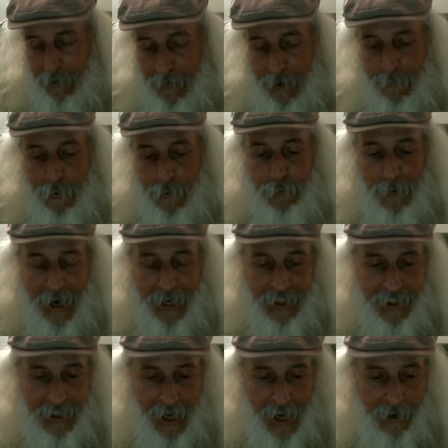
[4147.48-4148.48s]
members,
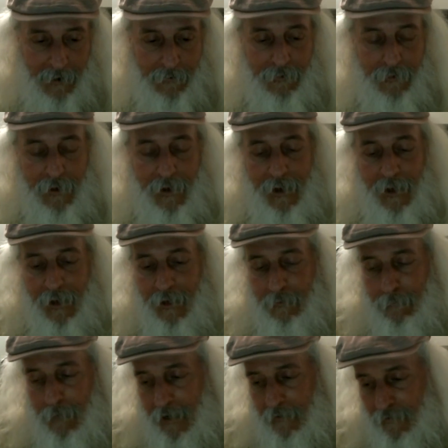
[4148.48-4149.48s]
myself,
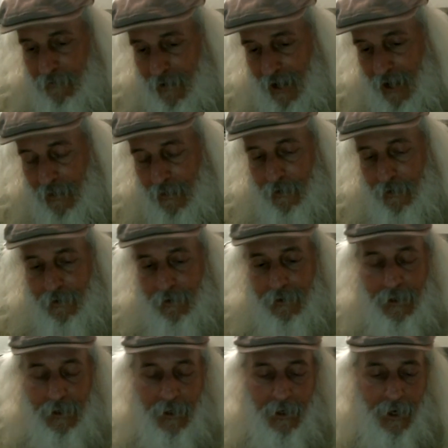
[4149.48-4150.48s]
my father,
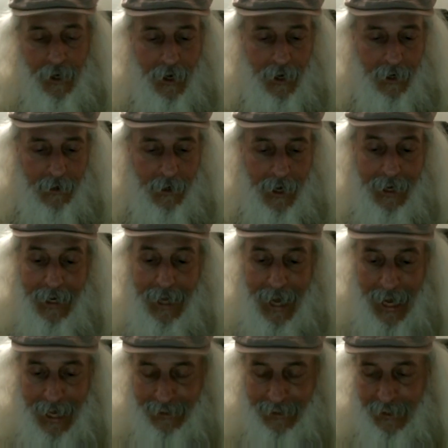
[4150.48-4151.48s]
uh, an
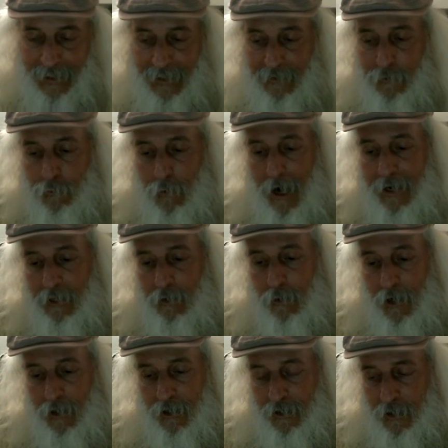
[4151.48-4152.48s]
aunt that lives right
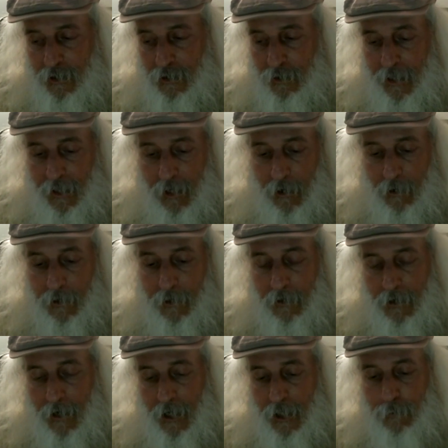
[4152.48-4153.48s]
across the street, her and
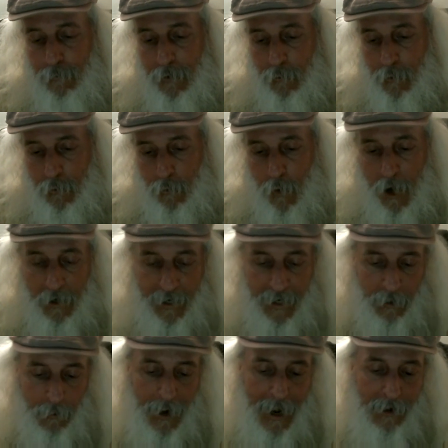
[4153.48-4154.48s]
her husband were
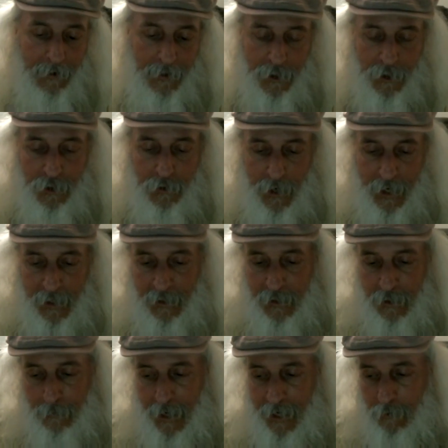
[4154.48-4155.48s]
walking around the street
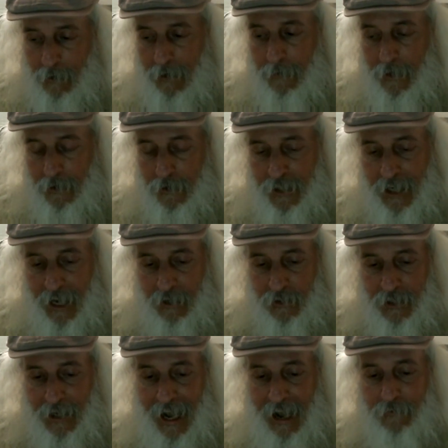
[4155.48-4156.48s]
to my grandmother's
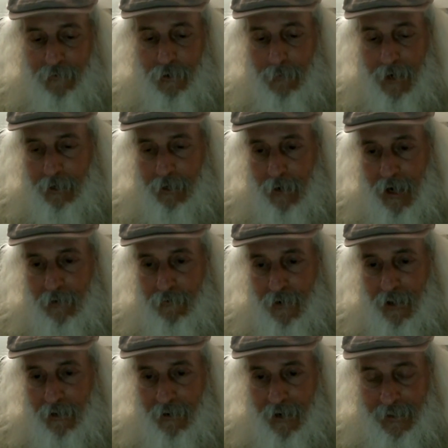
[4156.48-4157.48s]
house after my
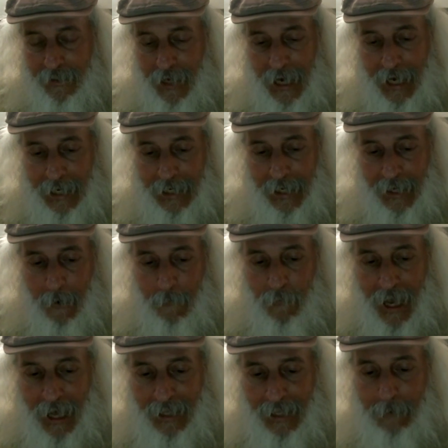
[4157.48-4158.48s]
grandfather had died,
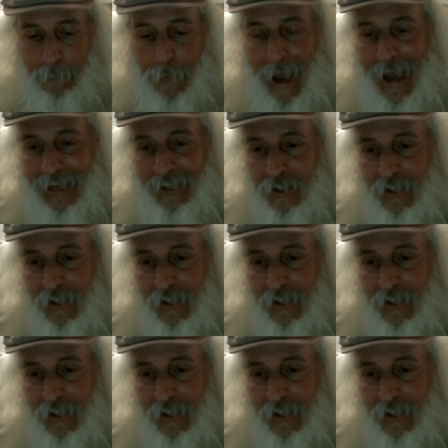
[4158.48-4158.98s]
and they passed